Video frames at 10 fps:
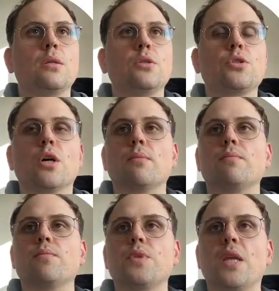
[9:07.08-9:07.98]
So
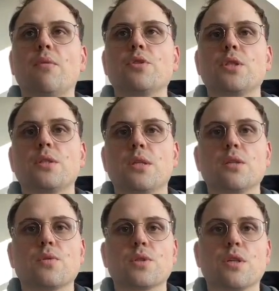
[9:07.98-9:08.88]

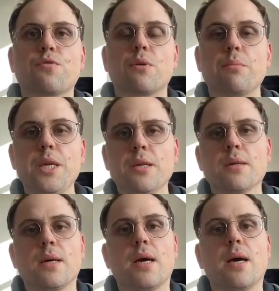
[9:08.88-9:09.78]
this was it from me.
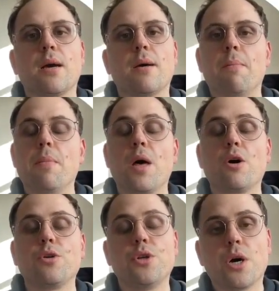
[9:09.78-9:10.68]

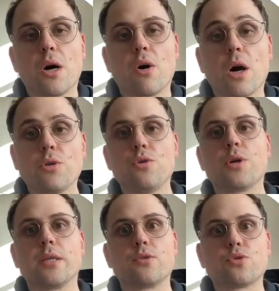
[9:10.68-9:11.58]
Now you know how you
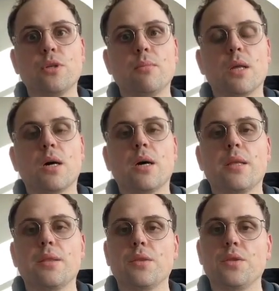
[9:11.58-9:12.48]
can
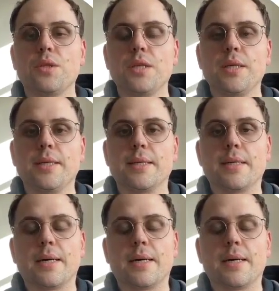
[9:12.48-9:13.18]
streamline the